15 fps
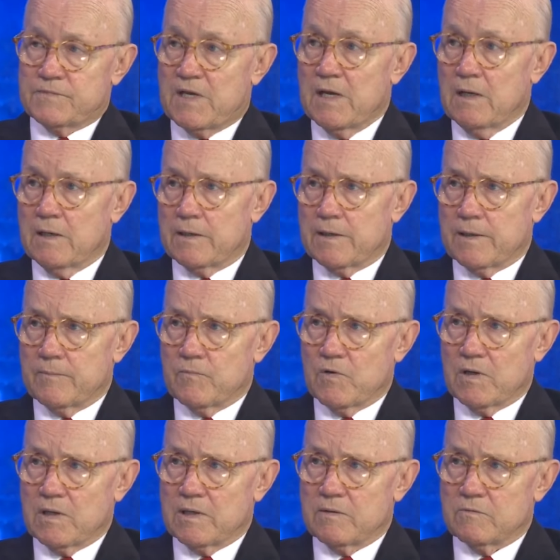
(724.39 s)
killing him
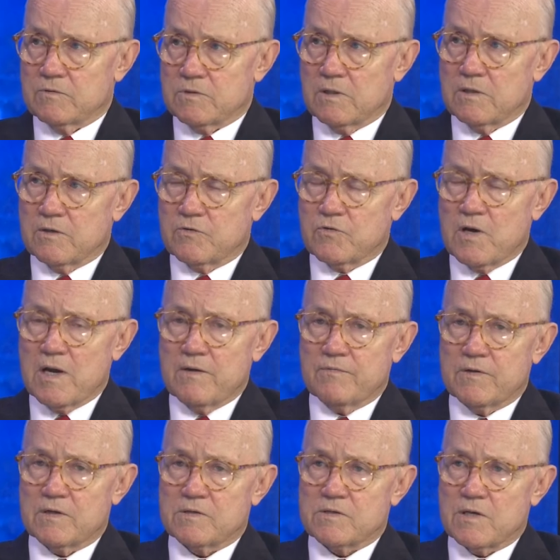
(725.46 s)
while he was on a
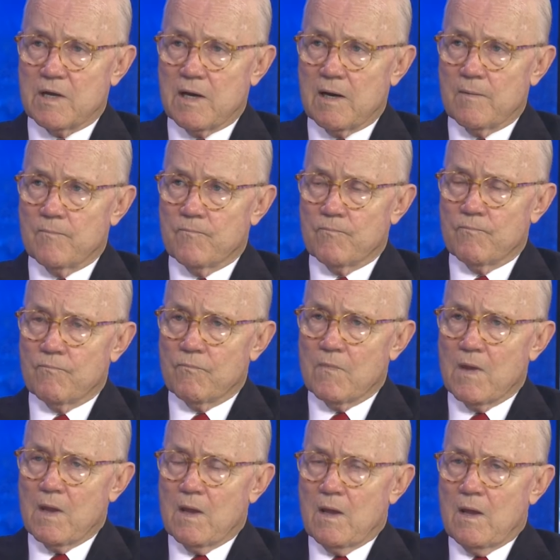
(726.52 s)
traffic stop.
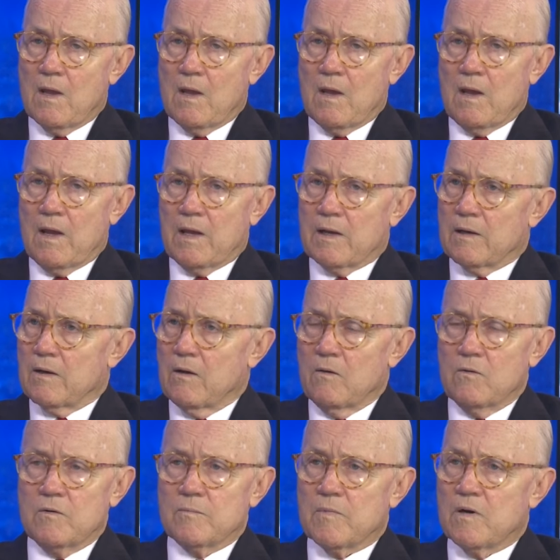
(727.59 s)
And
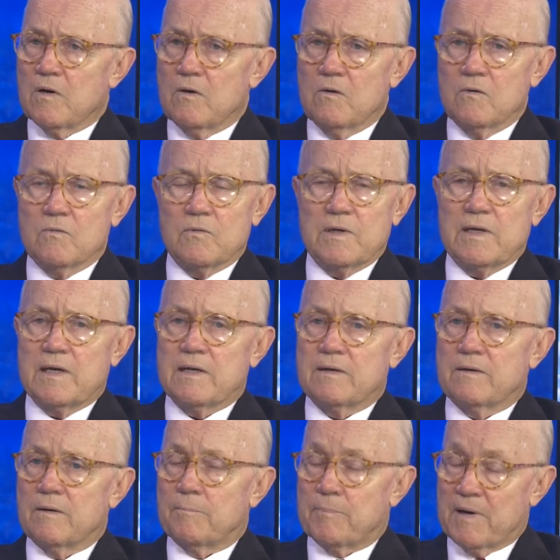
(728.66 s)
lo and behold, we had
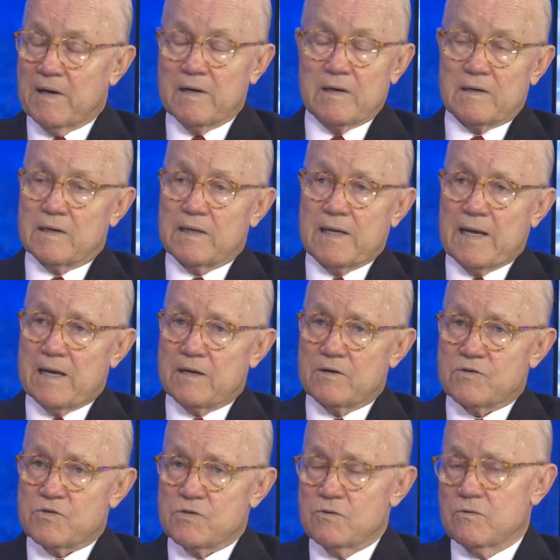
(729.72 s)
apparently had a
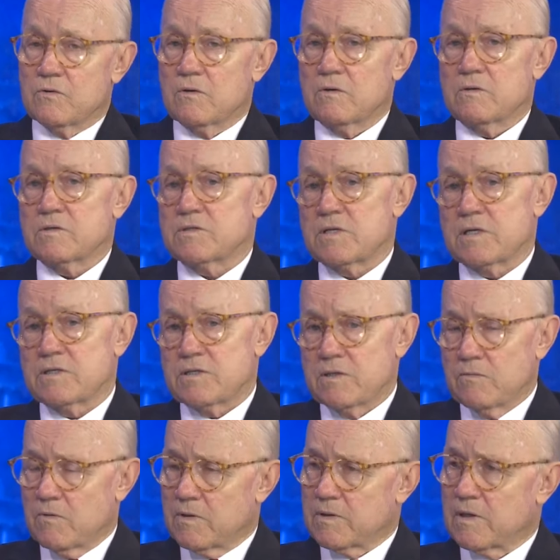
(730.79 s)
juror that said she
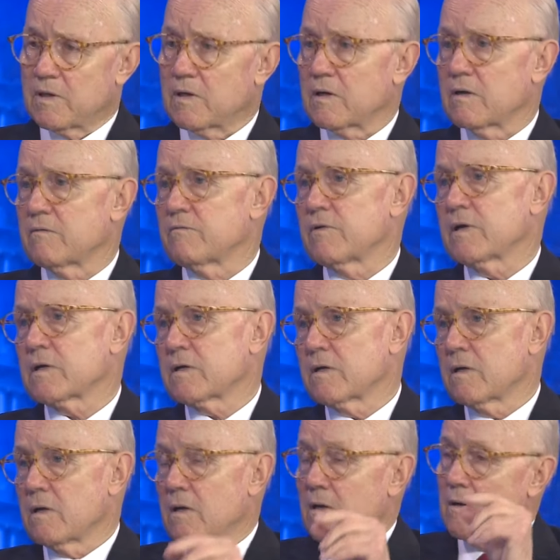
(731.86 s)
wasn't going to convict
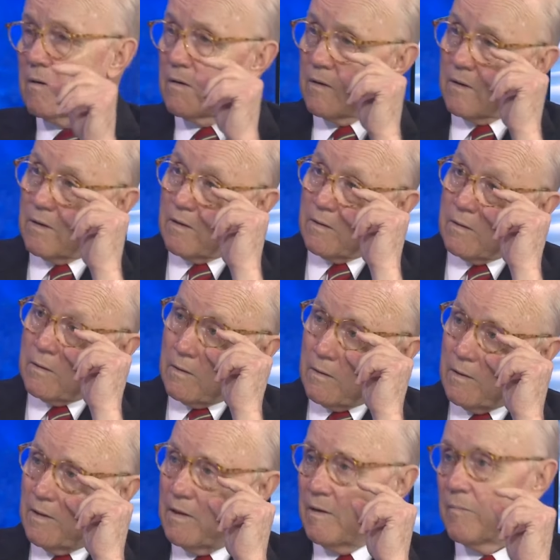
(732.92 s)

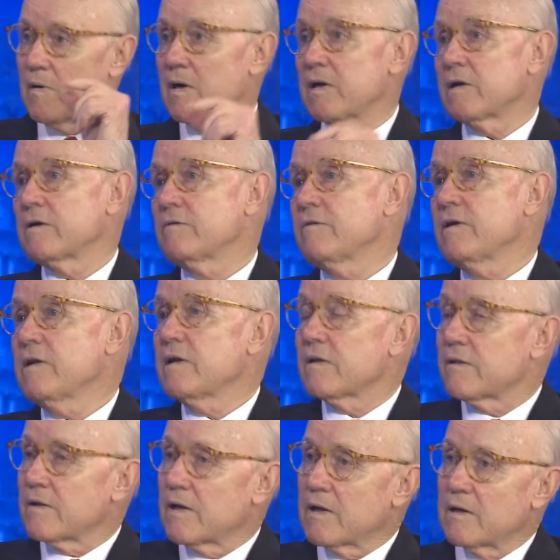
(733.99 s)
anybody of
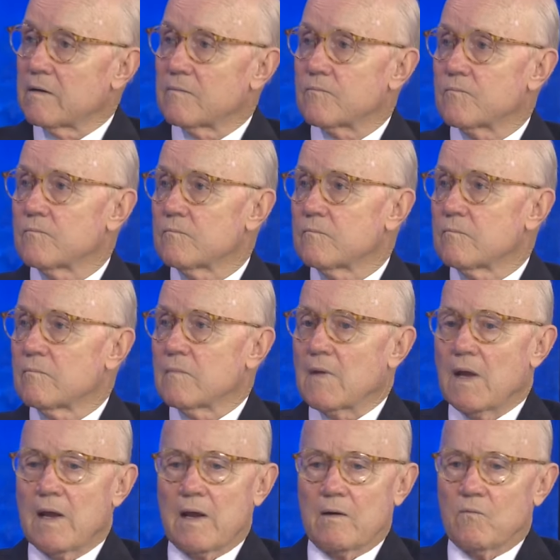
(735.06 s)
anything.
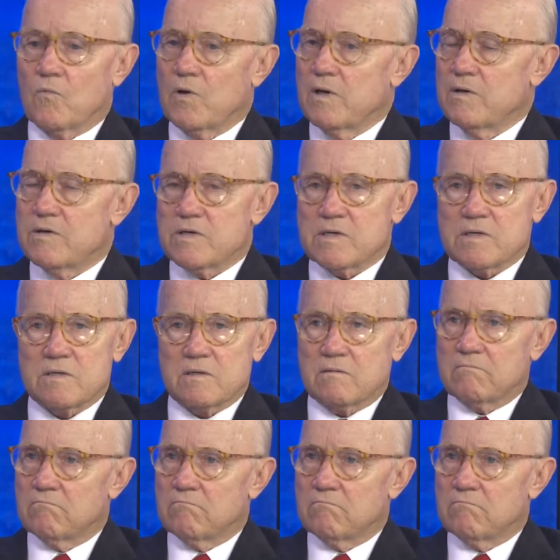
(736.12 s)
And we just,